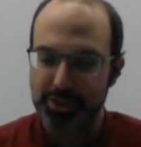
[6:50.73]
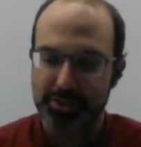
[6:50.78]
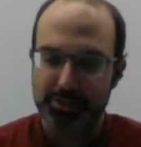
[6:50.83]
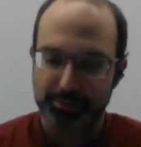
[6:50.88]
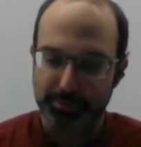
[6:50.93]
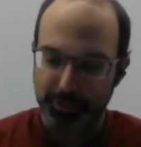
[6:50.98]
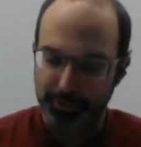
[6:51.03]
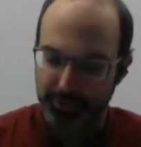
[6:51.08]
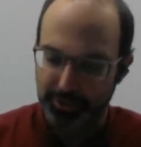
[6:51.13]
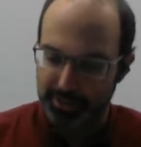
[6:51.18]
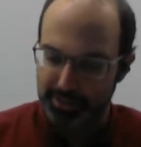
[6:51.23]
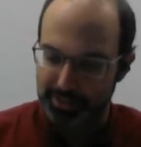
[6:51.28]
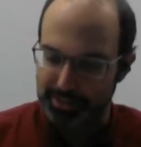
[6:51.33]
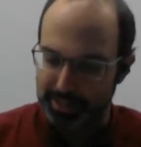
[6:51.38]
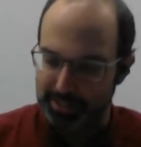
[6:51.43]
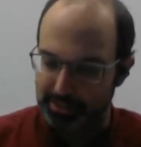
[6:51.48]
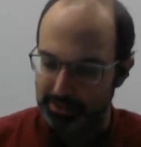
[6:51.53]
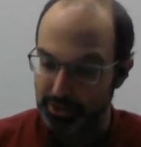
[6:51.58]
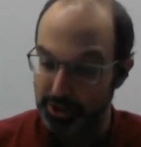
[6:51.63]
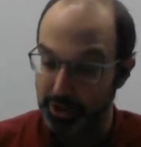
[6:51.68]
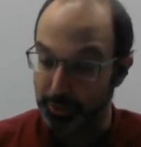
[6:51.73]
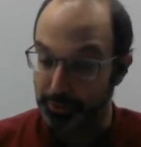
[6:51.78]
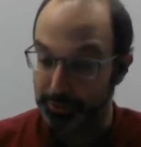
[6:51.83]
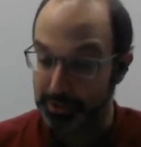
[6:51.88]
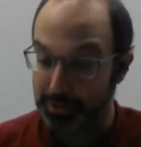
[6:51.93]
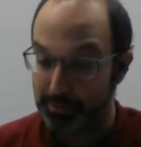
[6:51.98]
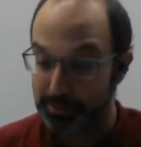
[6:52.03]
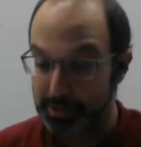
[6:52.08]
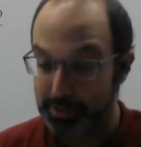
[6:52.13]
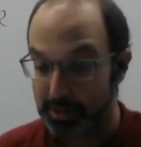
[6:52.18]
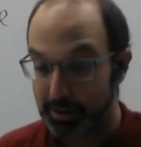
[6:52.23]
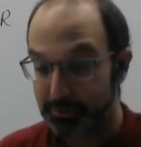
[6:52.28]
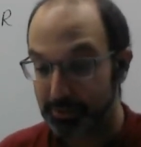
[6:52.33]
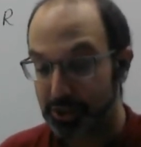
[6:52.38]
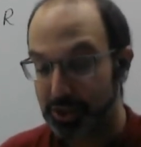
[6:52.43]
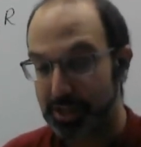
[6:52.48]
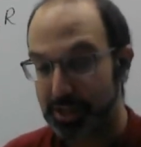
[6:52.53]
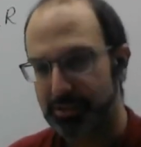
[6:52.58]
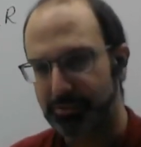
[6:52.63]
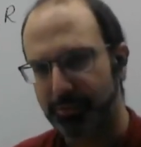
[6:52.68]
cheese are both in excess. Note, there is enough
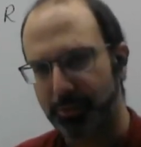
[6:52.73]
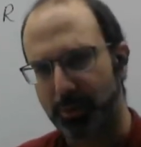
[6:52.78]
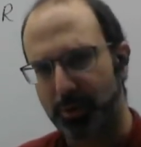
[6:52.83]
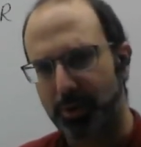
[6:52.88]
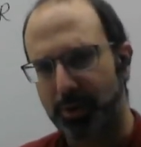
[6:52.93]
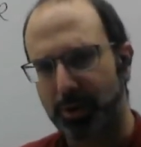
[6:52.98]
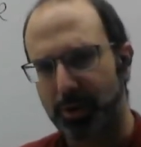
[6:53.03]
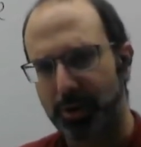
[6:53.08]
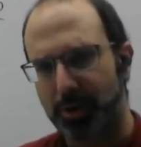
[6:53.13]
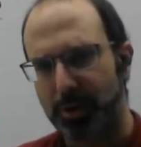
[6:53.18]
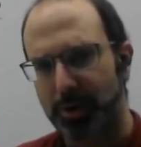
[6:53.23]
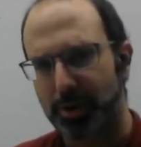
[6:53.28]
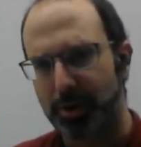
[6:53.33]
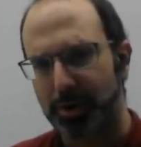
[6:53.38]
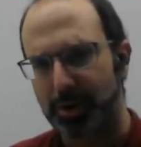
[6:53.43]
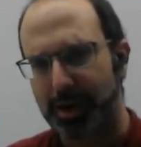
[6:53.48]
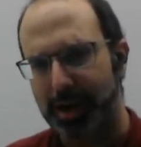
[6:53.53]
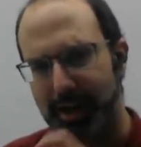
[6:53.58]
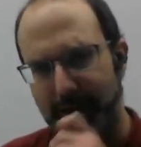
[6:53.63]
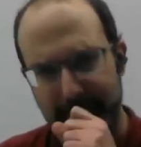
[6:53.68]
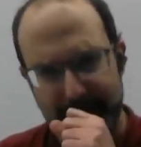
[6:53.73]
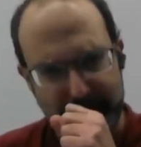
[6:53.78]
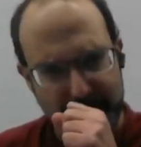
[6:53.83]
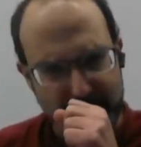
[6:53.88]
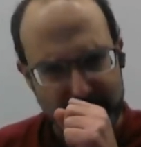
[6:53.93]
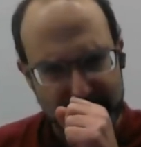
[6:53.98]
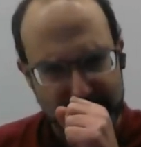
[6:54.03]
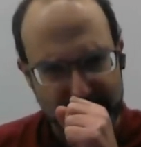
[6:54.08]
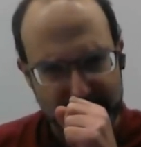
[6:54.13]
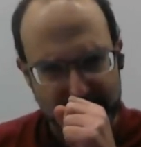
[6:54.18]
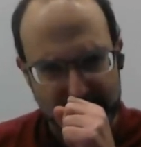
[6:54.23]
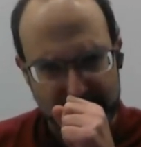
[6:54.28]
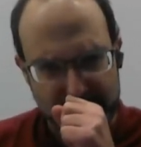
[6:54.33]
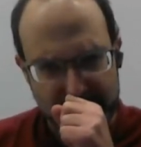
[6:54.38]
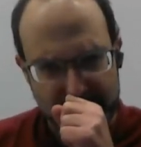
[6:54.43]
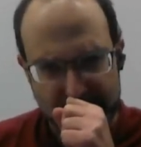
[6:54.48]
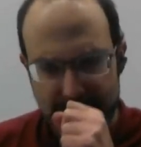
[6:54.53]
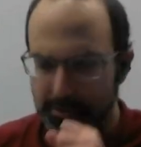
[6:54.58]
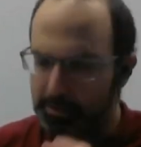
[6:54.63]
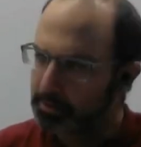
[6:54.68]
cheese for how many more
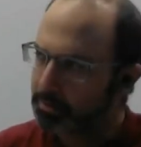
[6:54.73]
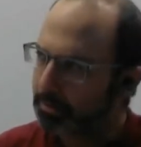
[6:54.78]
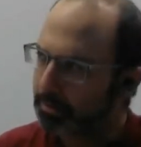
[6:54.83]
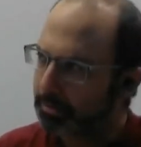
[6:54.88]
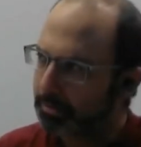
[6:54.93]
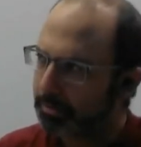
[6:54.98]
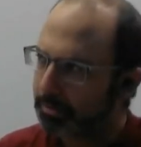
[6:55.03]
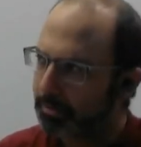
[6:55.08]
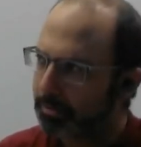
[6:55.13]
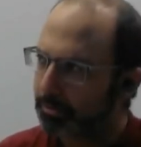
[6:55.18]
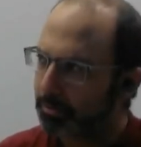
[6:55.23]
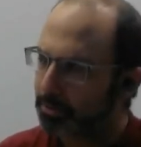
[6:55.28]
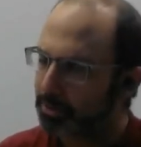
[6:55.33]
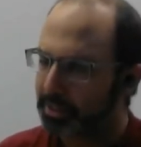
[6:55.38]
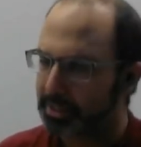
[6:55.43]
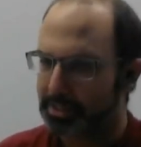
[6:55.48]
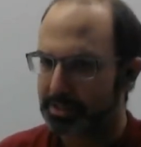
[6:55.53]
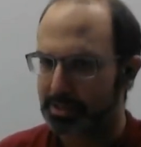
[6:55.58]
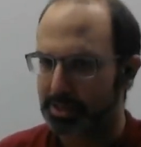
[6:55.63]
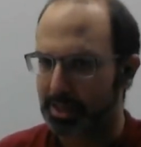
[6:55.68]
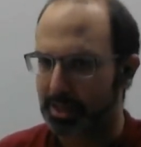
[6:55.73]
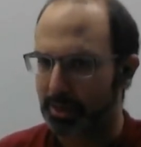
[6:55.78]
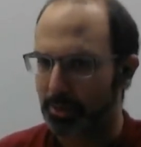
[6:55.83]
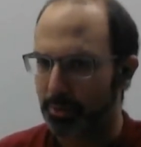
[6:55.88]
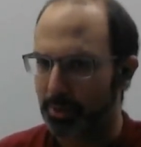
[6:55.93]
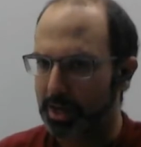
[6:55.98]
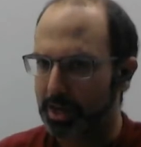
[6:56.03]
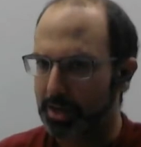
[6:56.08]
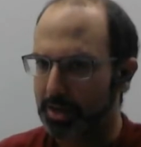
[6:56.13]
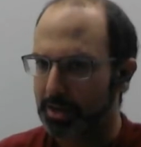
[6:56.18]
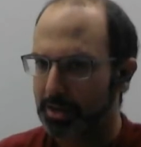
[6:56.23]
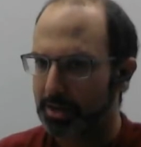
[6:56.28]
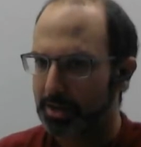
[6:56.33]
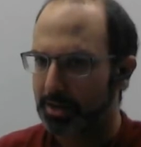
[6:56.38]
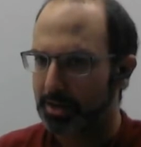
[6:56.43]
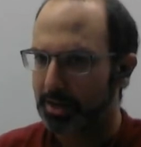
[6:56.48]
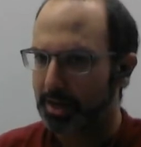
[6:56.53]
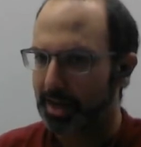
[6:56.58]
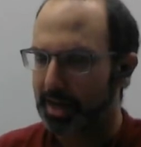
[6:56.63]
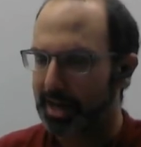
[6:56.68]
sandwiches? Well, let's see. We
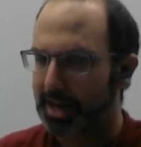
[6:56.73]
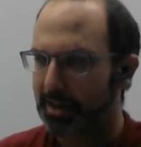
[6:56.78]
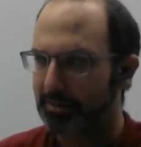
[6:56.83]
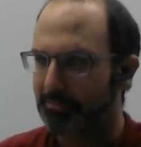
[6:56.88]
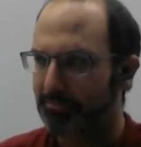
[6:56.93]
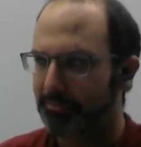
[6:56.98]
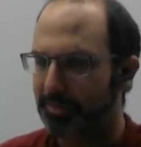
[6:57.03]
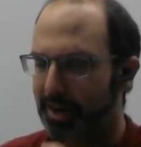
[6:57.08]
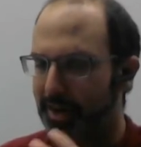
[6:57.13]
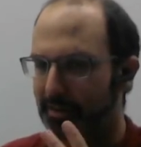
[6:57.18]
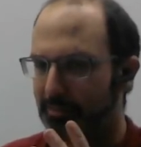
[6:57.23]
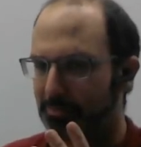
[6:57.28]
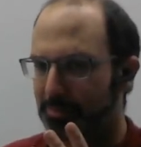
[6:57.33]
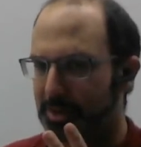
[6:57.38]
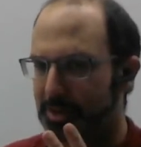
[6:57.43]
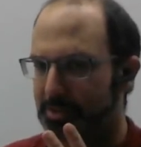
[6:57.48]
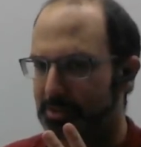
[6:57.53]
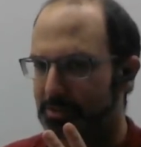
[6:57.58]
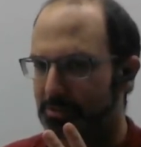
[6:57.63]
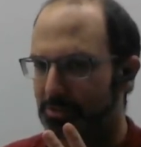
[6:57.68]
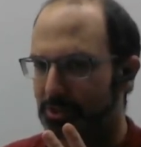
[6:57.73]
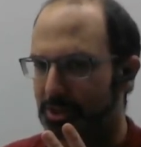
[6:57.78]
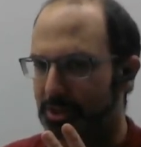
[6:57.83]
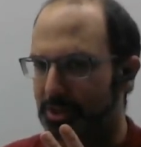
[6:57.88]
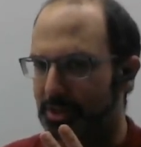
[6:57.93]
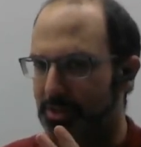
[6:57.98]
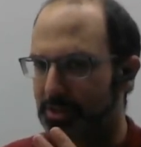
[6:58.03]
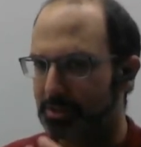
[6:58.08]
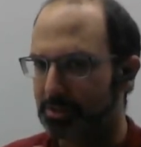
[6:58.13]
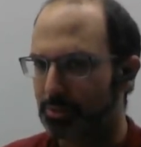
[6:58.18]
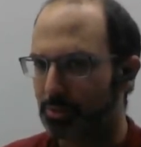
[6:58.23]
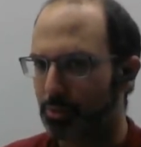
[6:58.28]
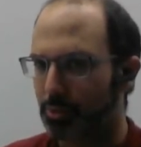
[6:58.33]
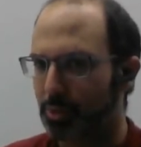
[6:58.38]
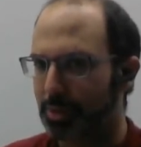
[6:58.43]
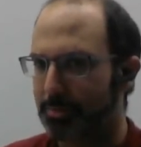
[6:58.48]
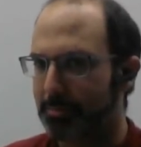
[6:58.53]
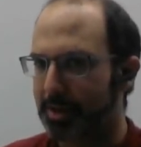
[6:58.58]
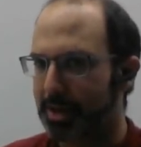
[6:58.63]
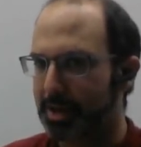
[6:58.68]
had 5 pieces of cheese.
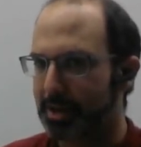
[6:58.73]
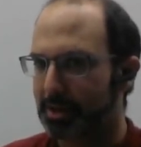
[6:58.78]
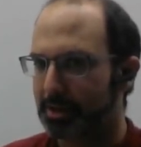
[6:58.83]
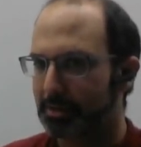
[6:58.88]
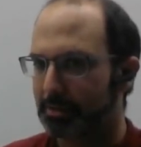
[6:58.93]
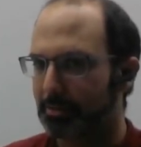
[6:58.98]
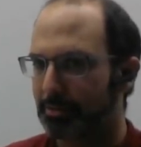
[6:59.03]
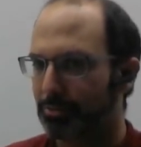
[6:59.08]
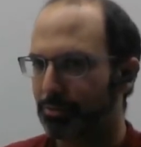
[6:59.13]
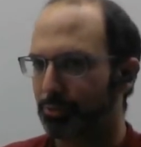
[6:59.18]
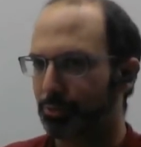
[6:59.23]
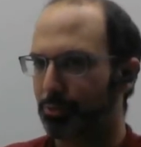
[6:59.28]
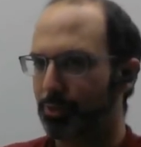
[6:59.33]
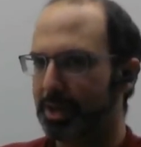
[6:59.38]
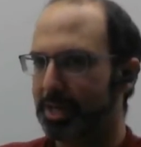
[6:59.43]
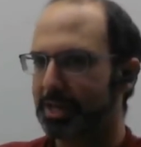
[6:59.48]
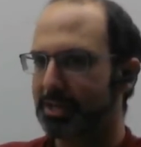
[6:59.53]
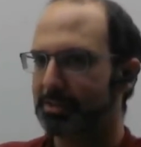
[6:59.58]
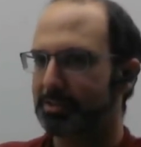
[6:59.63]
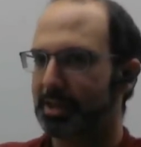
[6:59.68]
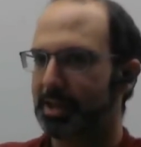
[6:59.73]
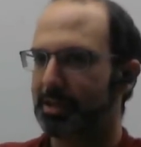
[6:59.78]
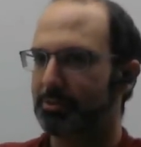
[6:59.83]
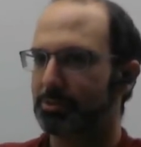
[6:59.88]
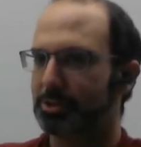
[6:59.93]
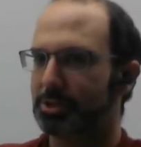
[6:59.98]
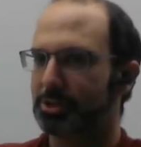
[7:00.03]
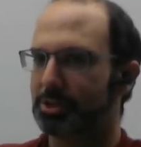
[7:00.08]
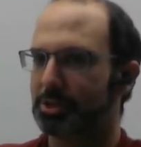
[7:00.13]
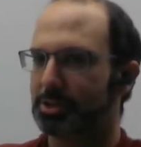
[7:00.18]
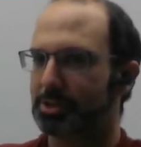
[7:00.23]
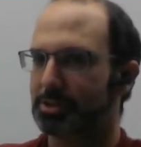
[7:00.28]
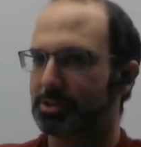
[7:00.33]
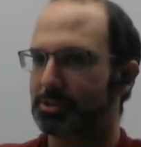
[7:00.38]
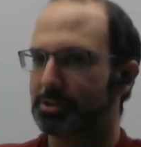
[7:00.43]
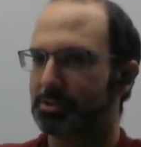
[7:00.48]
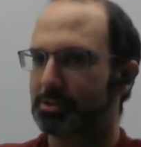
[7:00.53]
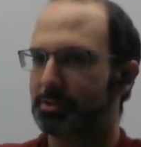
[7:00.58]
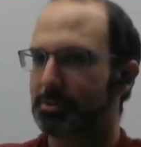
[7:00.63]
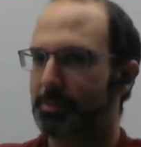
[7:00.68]
We make 3
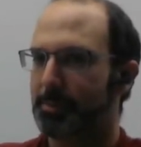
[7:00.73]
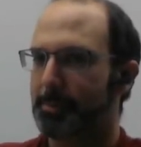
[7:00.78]
sandwiches,